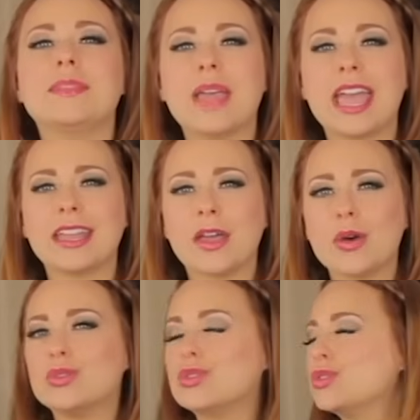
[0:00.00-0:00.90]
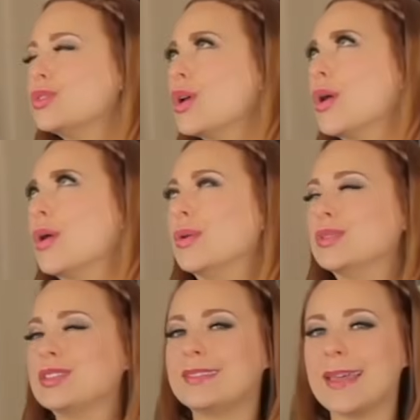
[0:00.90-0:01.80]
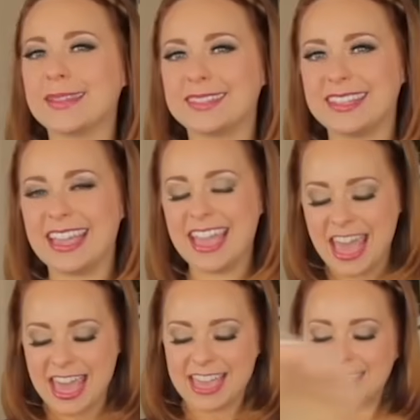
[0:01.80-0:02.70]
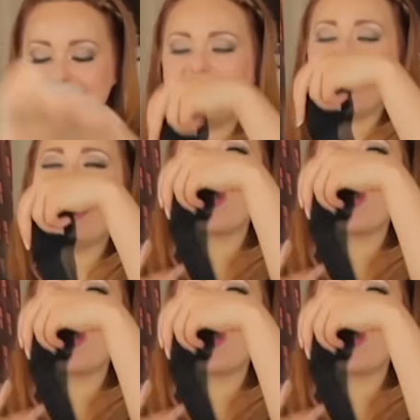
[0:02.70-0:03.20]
and pantyhose so sexy is that they